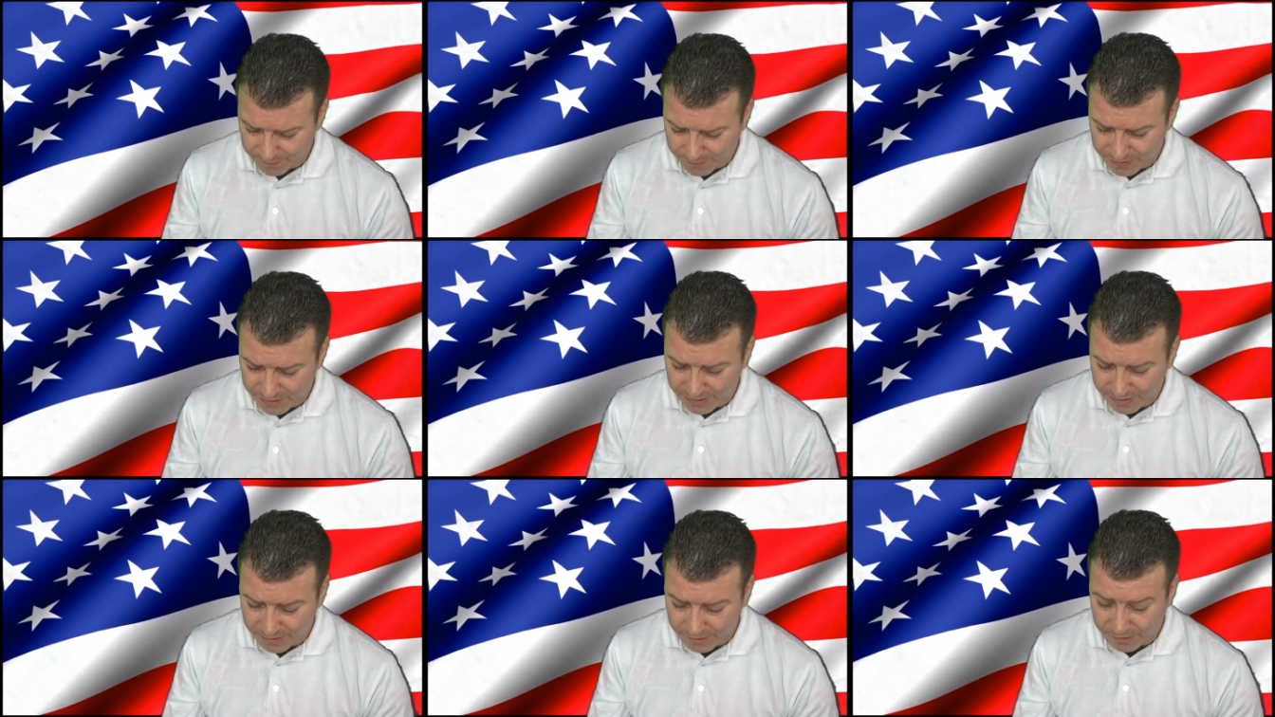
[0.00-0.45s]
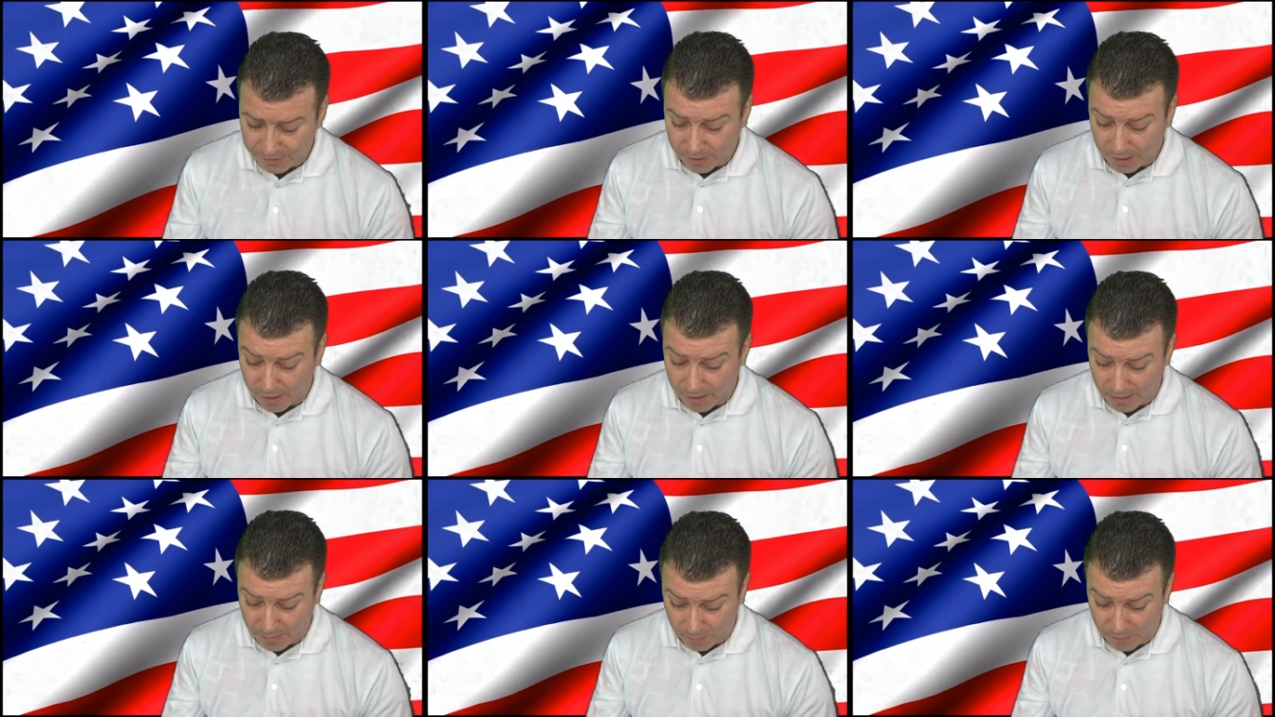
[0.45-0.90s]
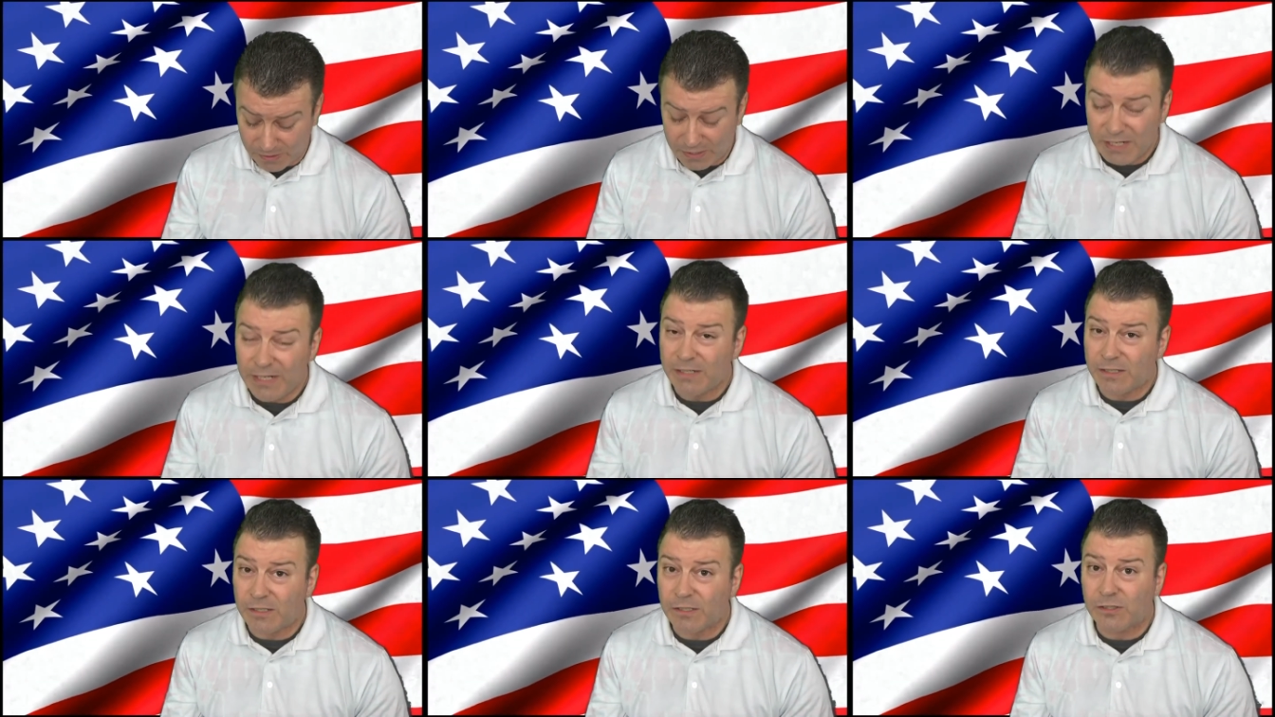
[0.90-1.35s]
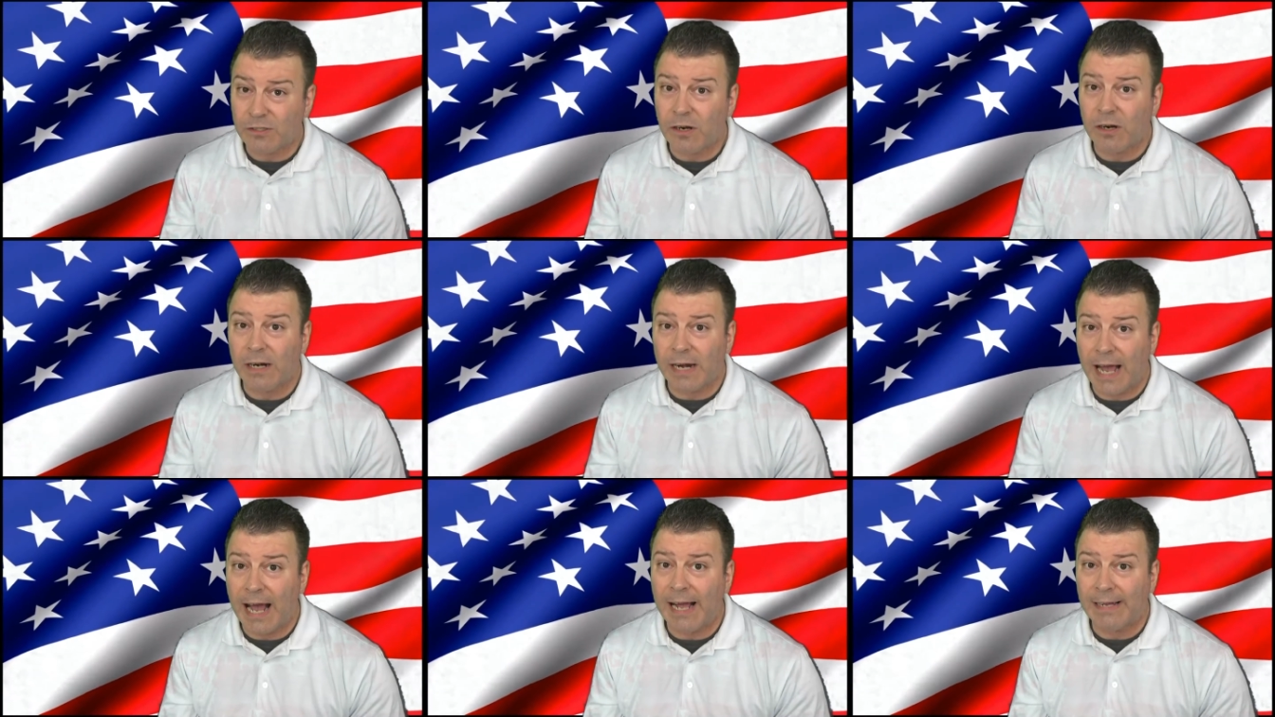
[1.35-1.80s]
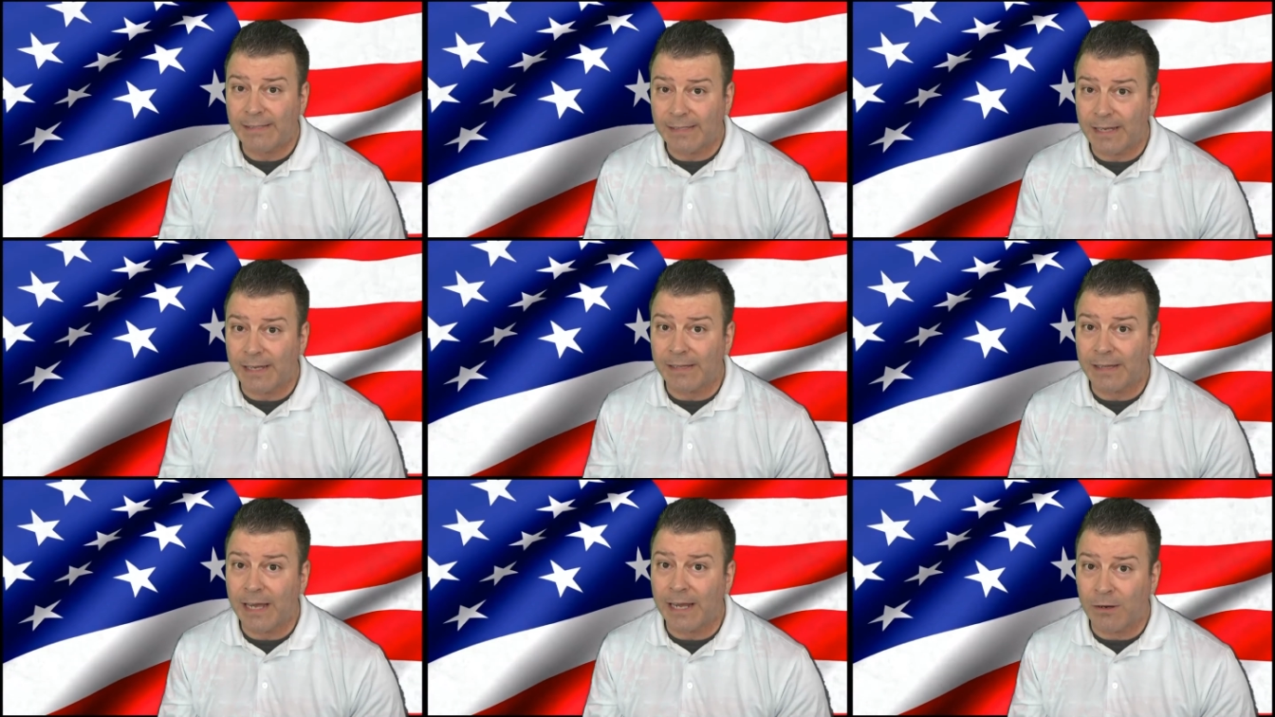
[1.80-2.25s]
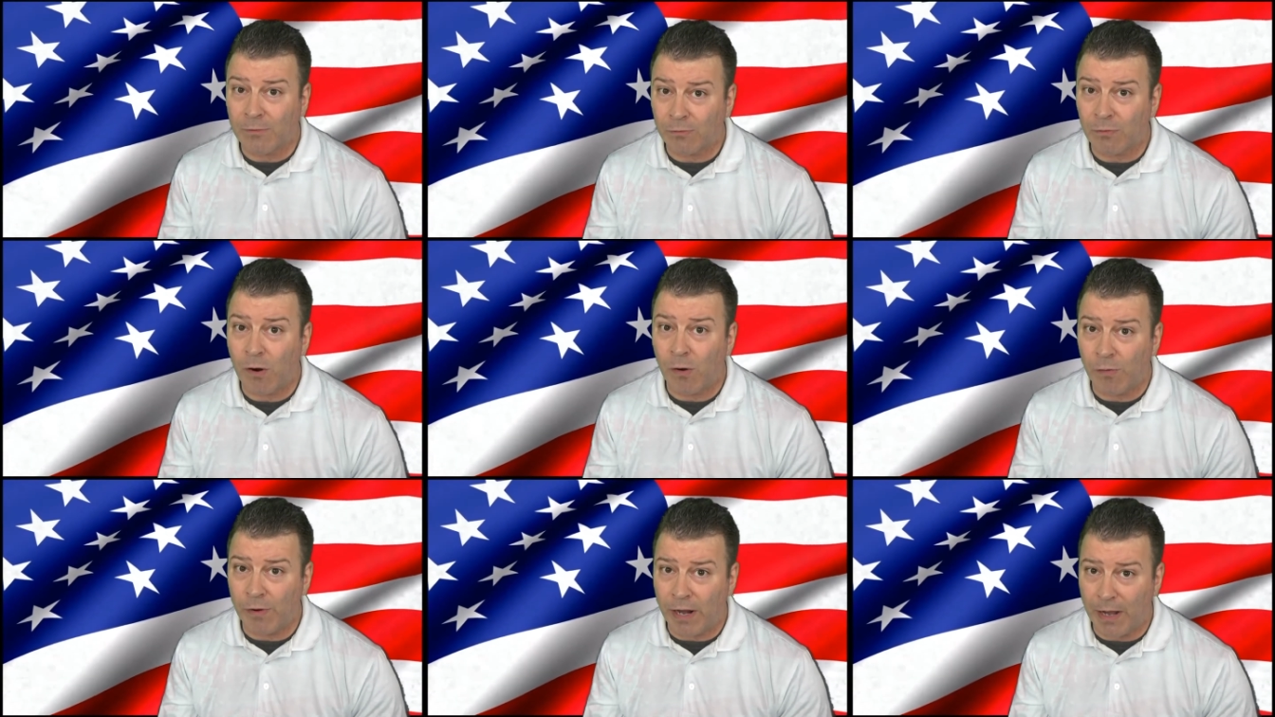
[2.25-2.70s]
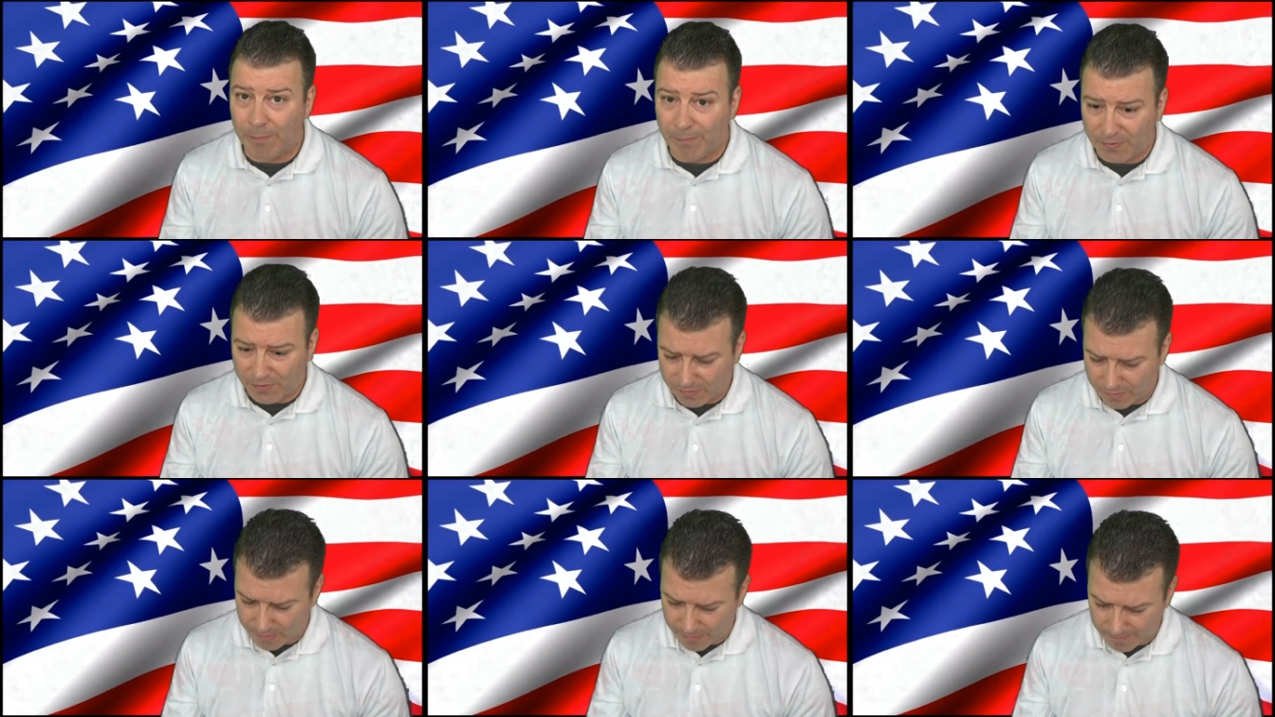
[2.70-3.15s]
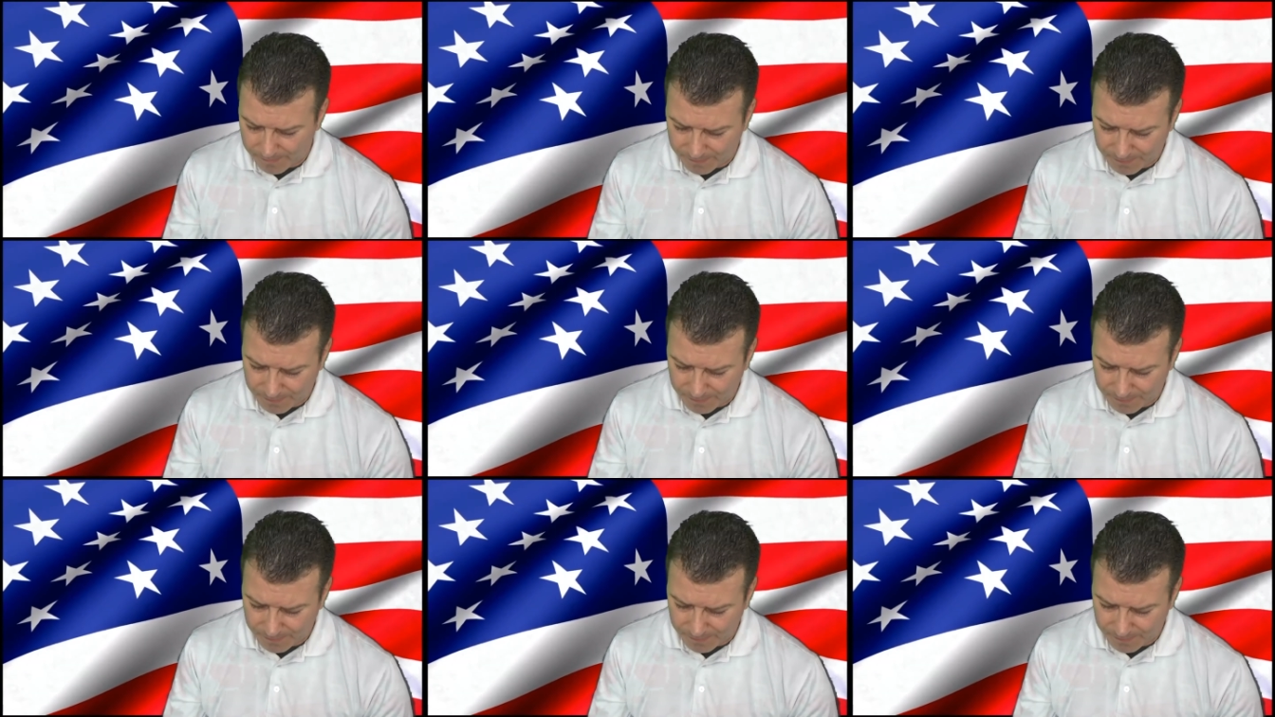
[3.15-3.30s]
We need to start acting like grown-ups.